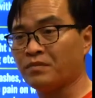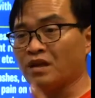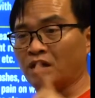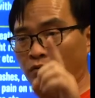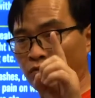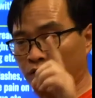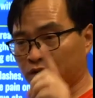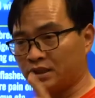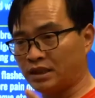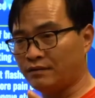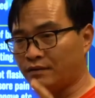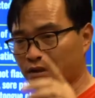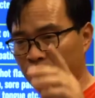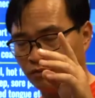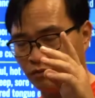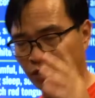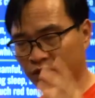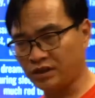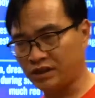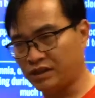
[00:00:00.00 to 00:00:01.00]
whatever the
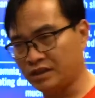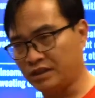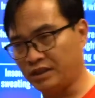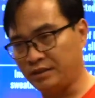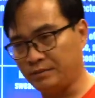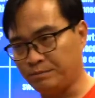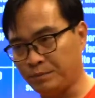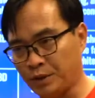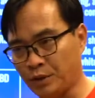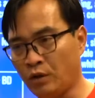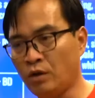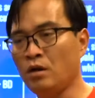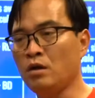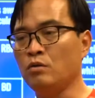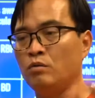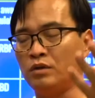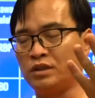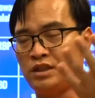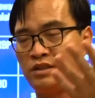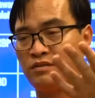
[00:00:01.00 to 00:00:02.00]
water energy pill,
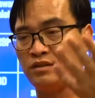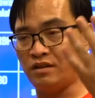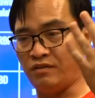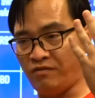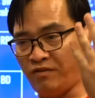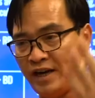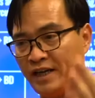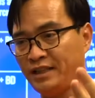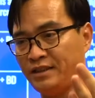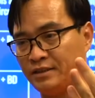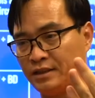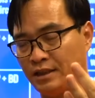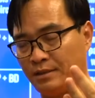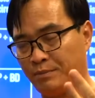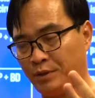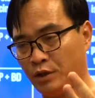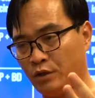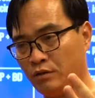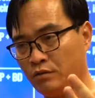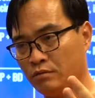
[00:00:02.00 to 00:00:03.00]
whatever the fire energy
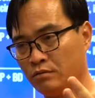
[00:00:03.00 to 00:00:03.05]
pill,